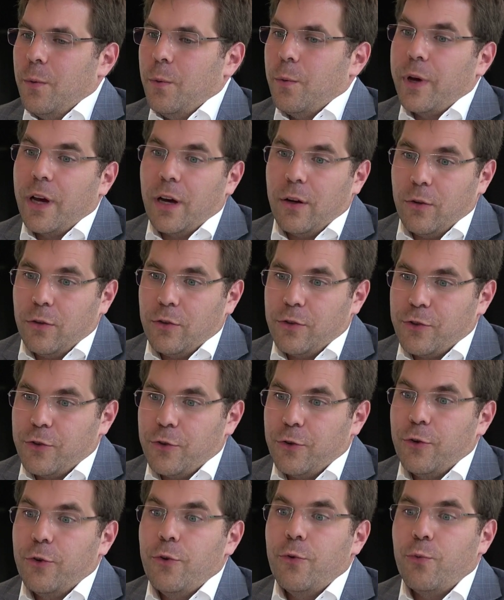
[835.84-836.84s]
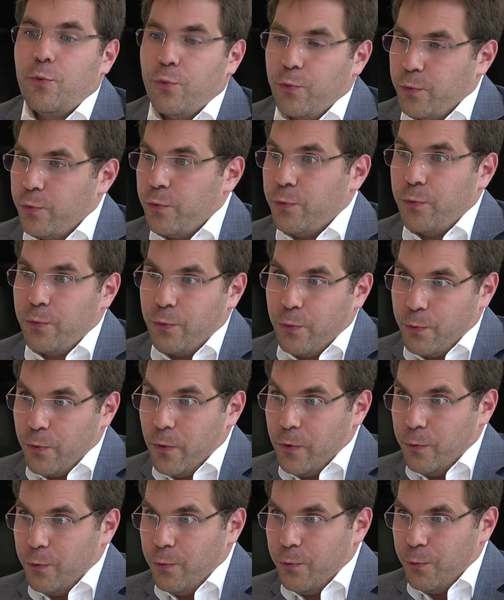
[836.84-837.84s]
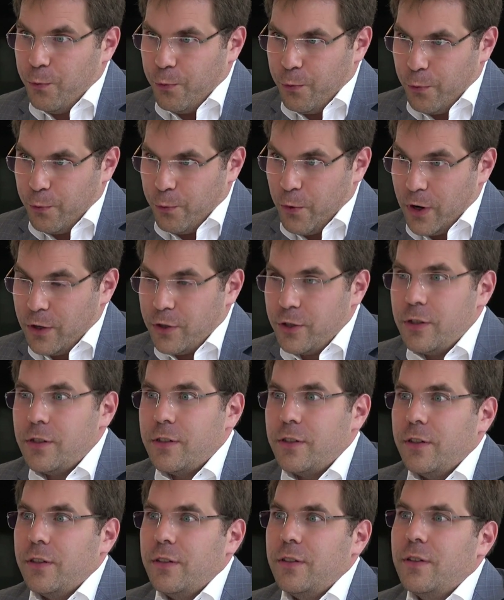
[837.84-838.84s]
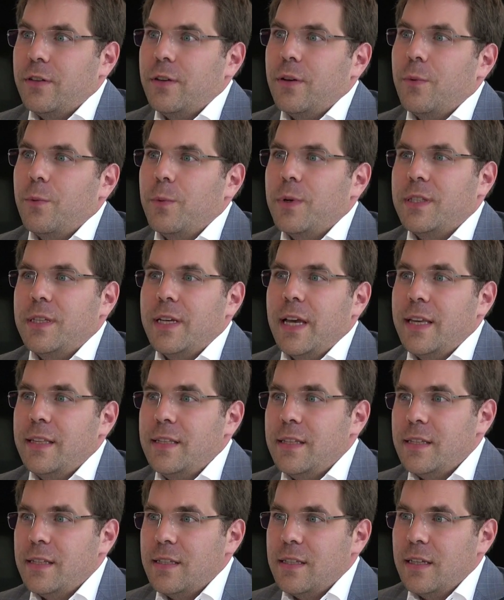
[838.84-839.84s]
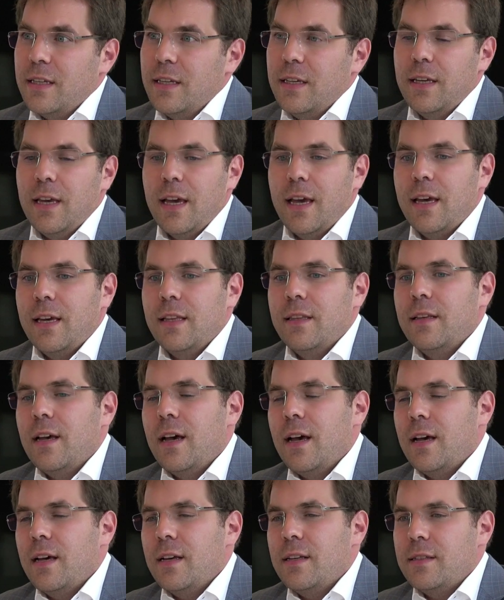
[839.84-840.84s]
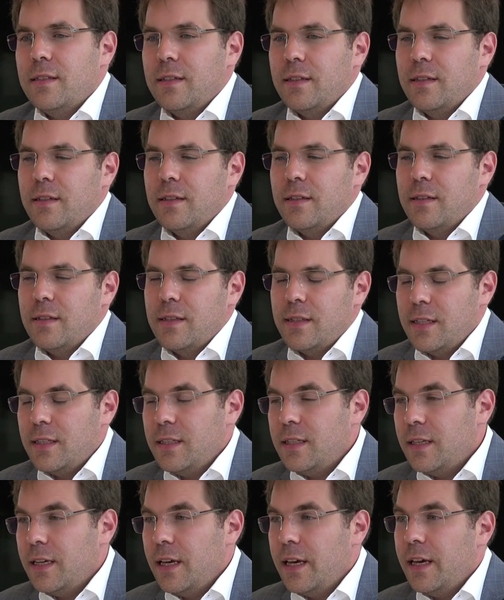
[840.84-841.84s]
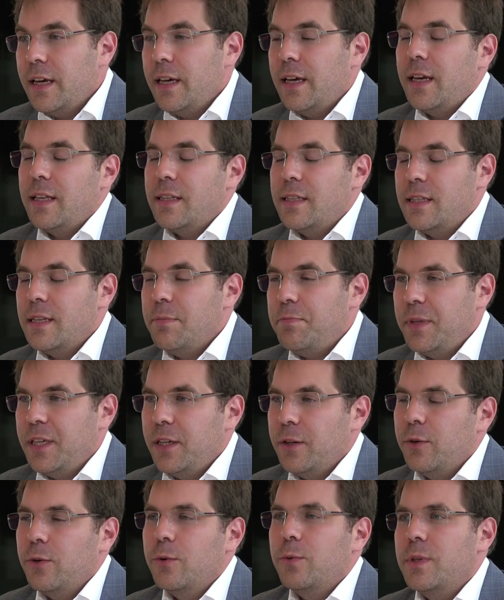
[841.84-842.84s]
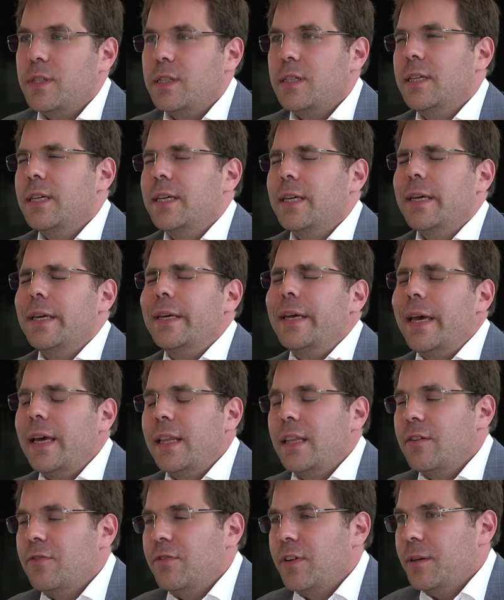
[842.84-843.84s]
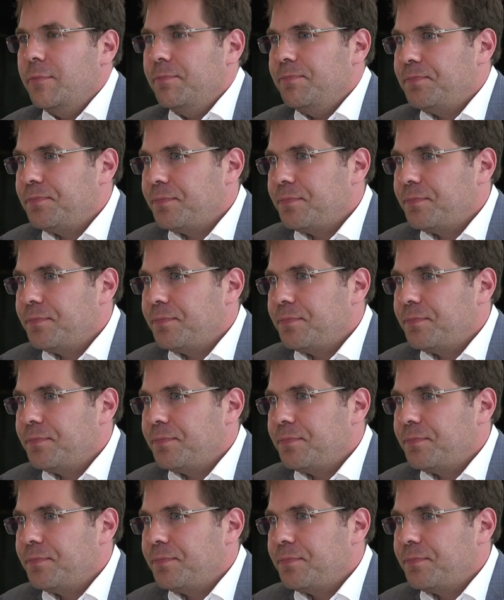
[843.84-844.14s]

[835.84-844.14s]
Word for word: We are also registered with the SEC and as a CTA and CPO with the NFA.